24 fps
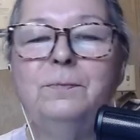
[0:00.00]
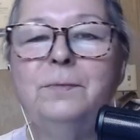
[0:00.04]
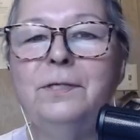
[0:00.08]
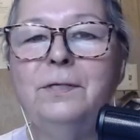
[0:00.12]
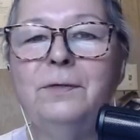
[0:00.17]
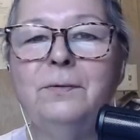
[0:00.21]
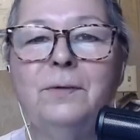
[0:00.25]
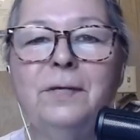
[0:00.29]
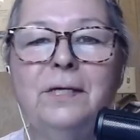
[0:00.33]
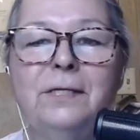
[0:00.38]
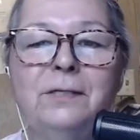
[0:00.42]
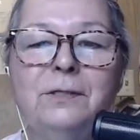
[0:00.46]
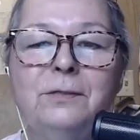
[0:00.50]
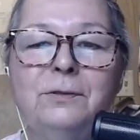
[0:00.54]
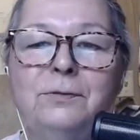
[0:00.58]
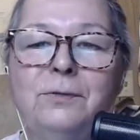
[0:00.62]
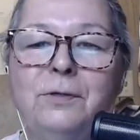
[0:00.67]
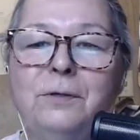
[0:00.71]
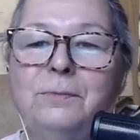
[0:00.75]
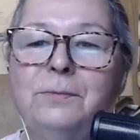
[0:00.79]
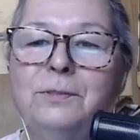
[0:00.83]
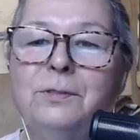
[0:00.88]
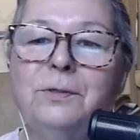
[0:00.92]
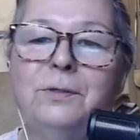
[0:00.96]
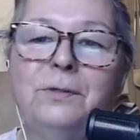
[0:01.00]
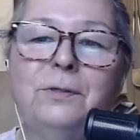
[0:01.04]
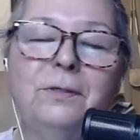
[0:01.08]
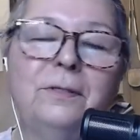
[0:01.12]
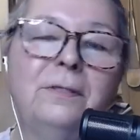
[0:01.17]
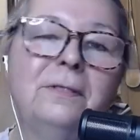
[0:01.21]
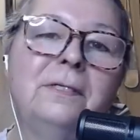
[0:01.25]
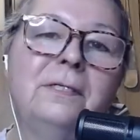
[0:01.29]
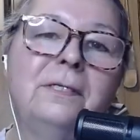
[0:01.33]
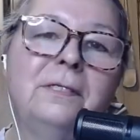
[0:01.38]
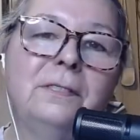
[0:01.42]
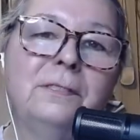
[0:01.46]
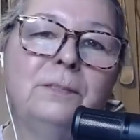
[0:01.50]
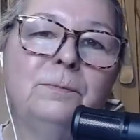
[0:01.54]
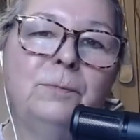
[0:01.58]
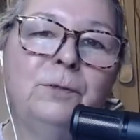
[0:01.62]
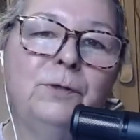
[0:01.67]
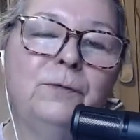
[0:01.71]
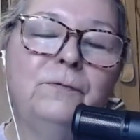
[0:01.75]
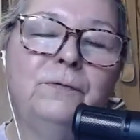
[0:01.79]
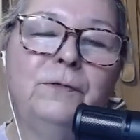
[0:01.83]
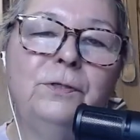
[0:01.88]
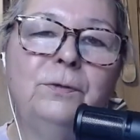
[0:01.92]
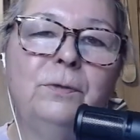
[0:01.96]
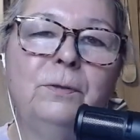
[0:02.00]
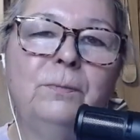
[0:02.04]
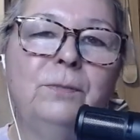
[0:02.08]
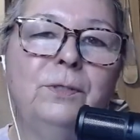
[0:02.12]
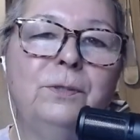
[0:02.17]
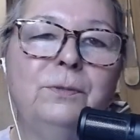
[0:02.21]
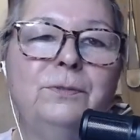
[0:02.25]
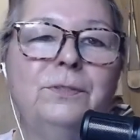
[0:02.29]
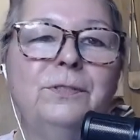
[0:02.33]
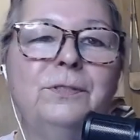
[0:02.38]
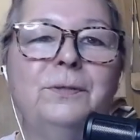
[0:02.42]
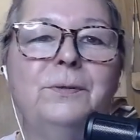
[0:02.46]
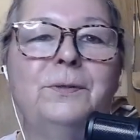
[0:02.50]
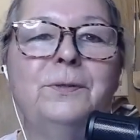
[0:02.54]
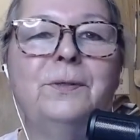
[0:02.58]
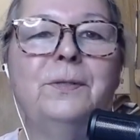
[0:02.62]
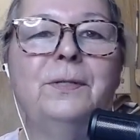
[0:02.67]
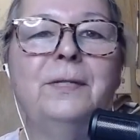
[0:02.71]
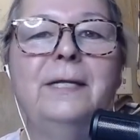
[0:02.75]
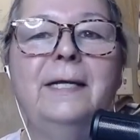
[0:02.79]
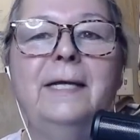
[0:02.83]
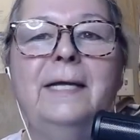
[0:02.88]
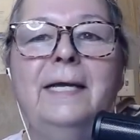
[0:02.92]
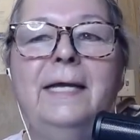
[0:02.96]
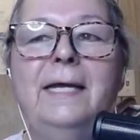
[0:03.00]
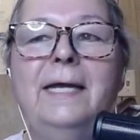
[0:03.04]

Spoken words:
being a regular drum circle, and it's moved to a moon circle,